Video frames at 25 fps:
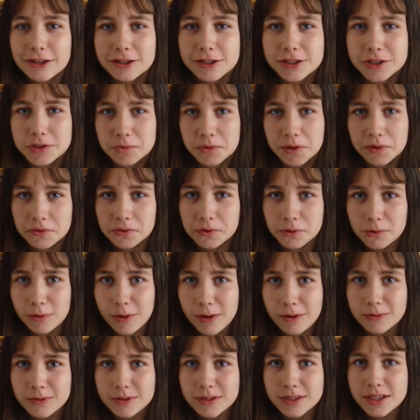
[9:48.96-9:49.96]
Swift
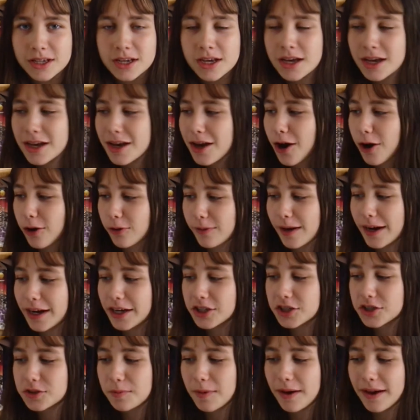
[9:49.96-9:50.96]
quotes
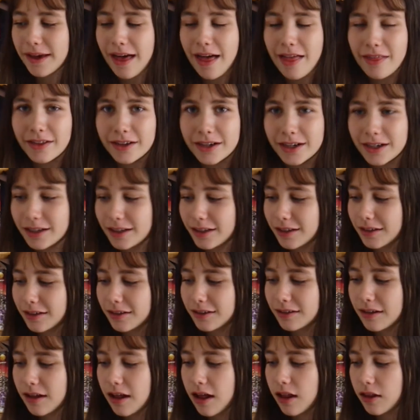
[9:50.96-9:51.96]
arranged by Helena
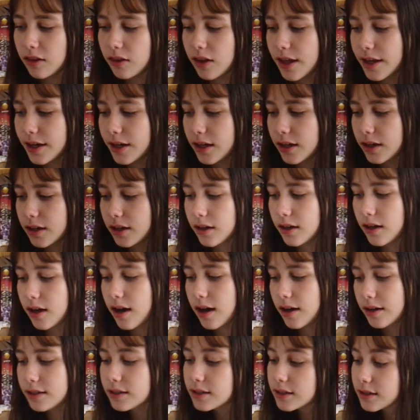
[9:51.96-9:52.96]

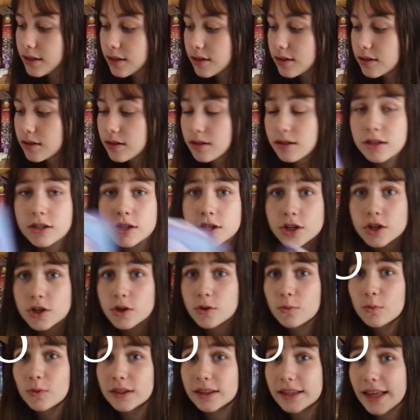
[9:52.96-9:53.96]
Hunt.
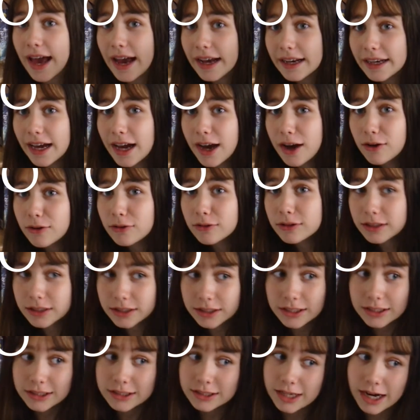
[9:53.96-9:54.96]
Would that count? Because
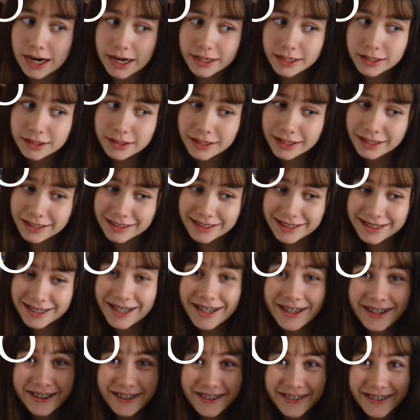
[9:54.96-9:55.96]
it's kind of like
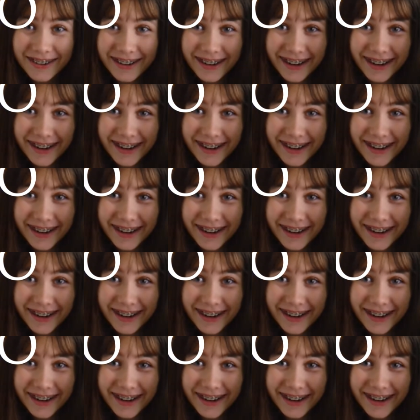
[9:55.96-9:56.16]
2.